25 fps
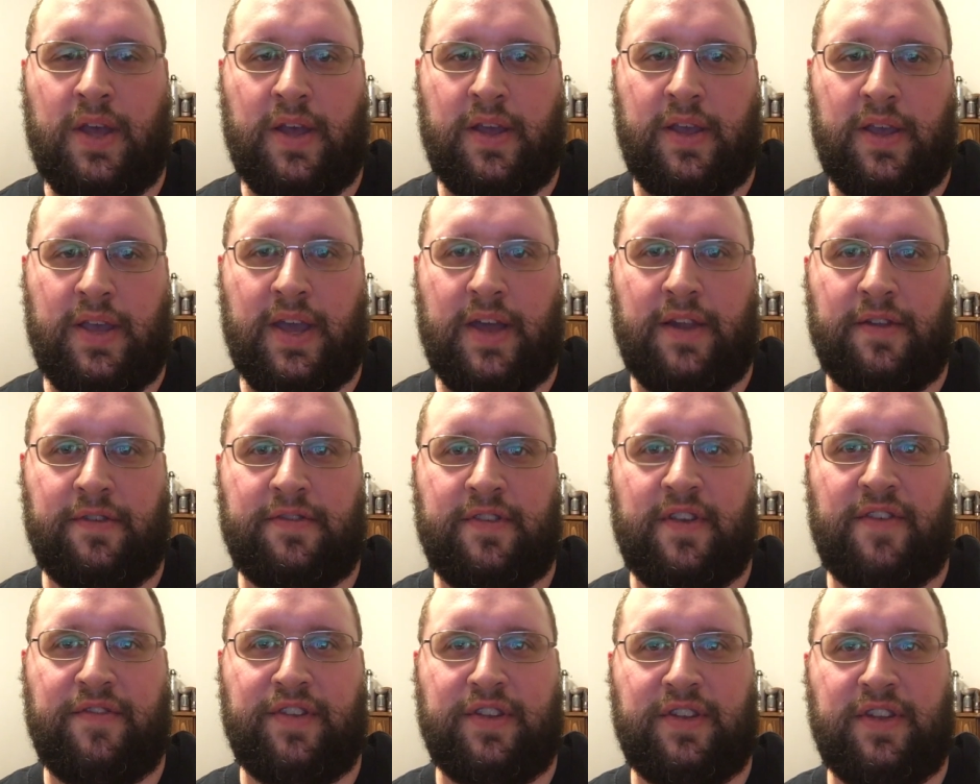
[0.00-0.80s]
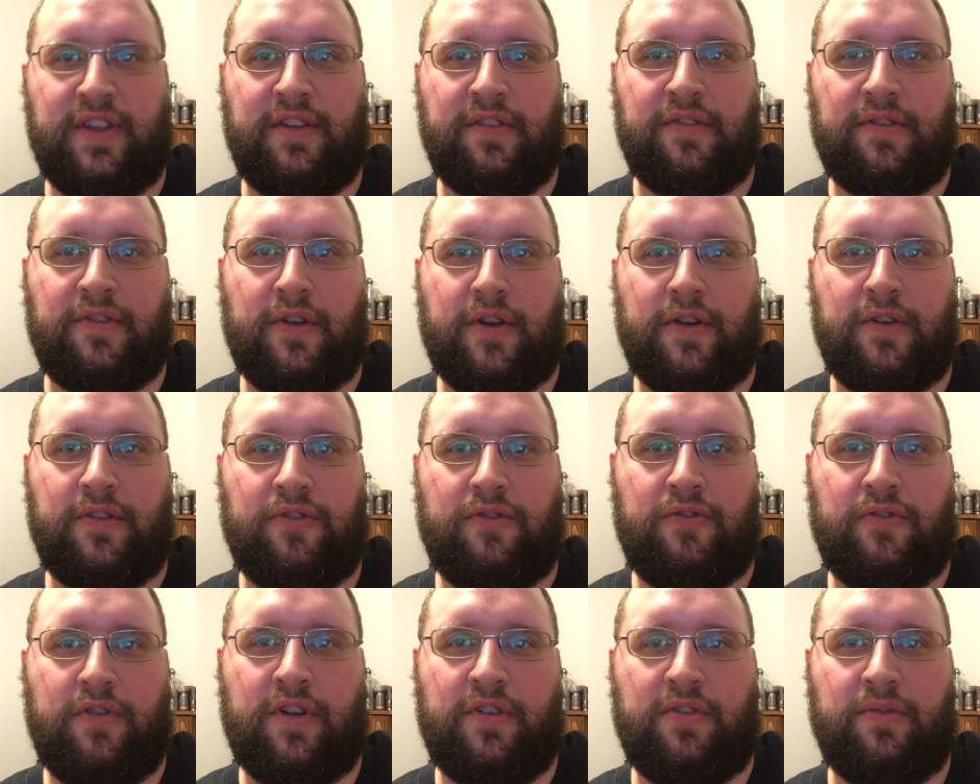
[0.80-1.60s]
He had a 17-start
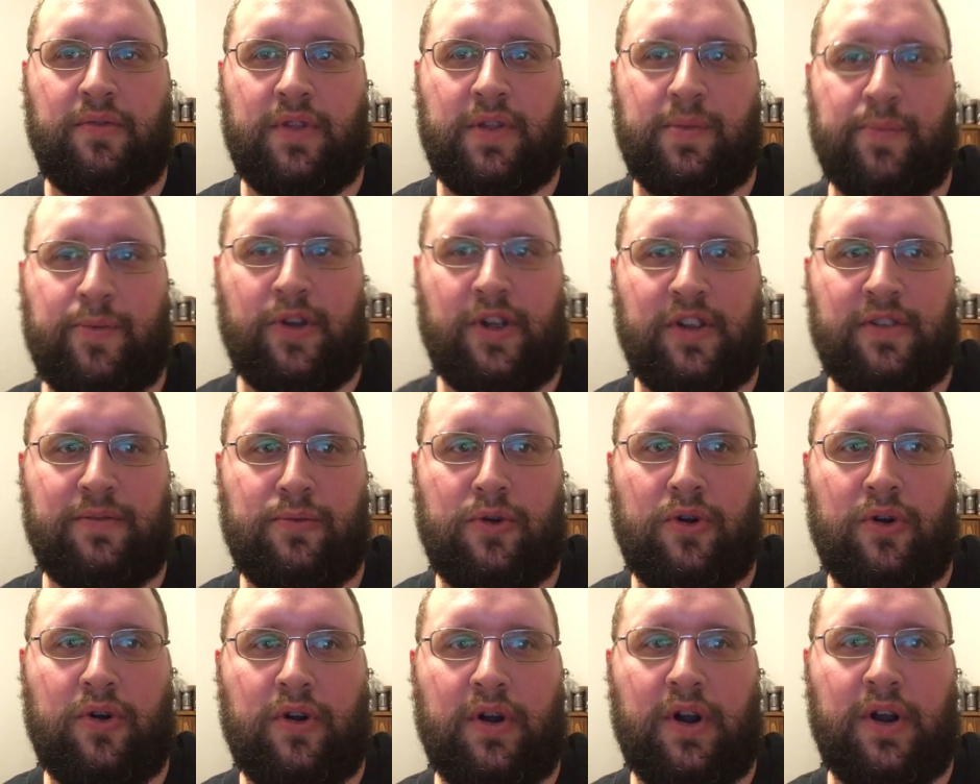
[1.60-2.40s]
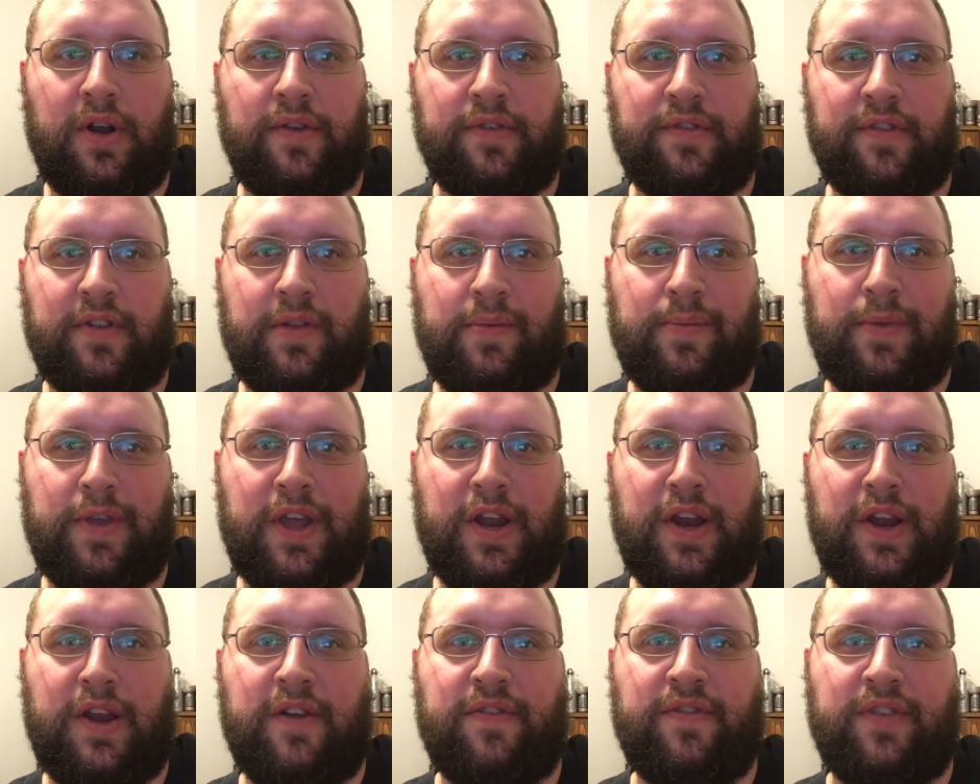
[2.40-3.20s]
stretch with the Baltimore Orioles at the
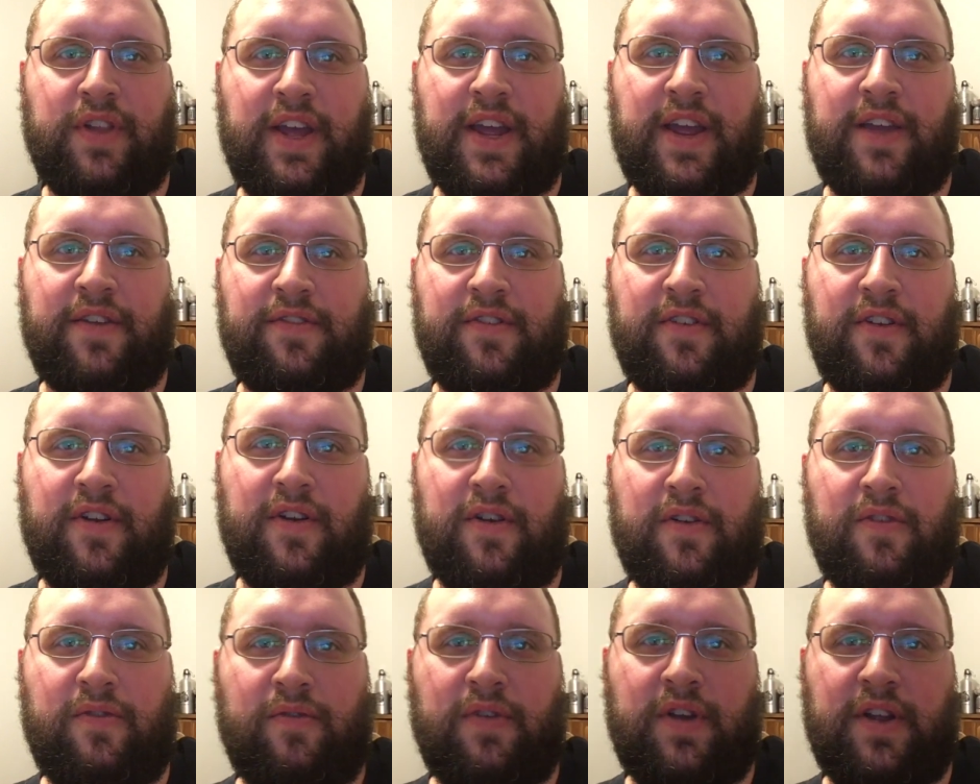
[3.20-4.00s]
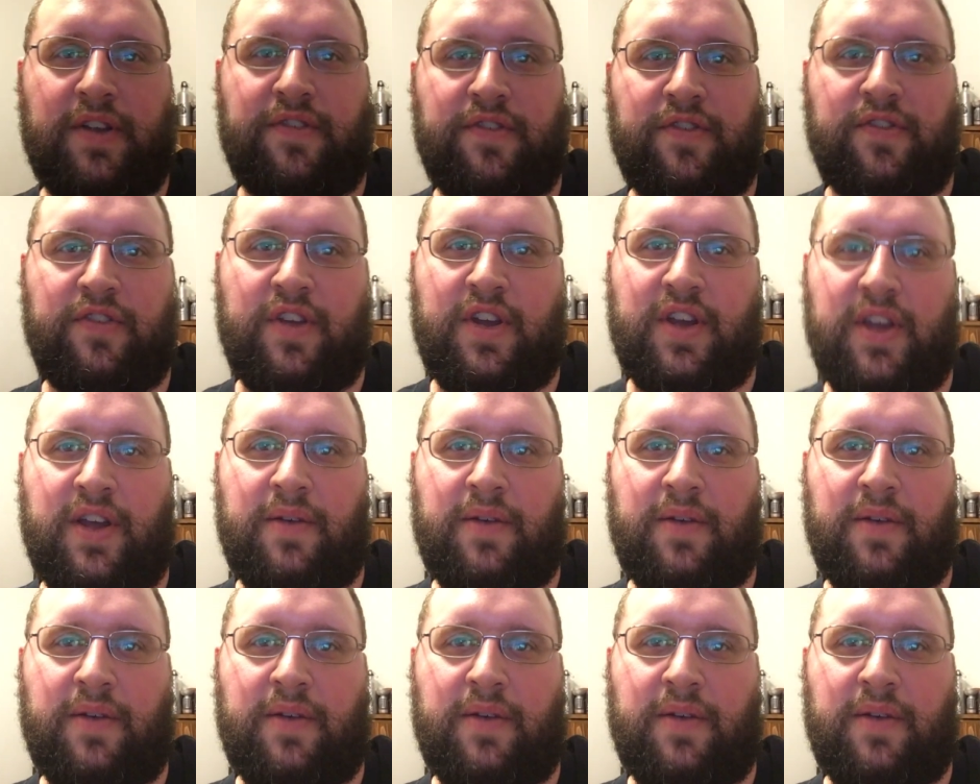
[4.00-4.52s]
beginning of last year, in which